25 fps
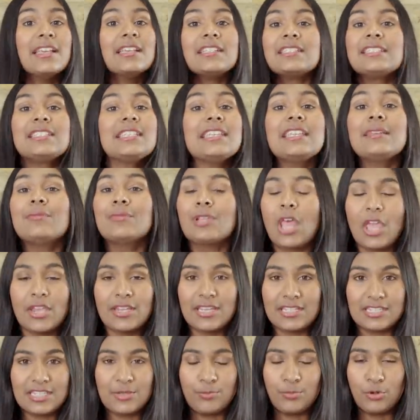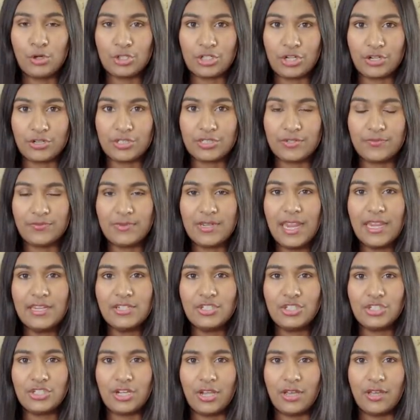seem like it's a product of
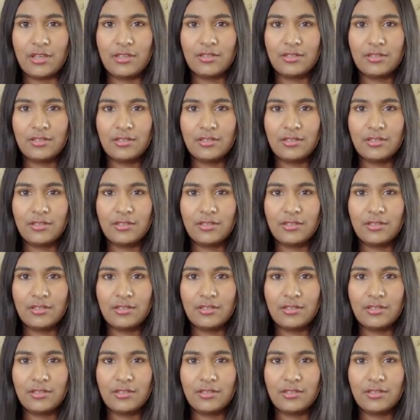nature.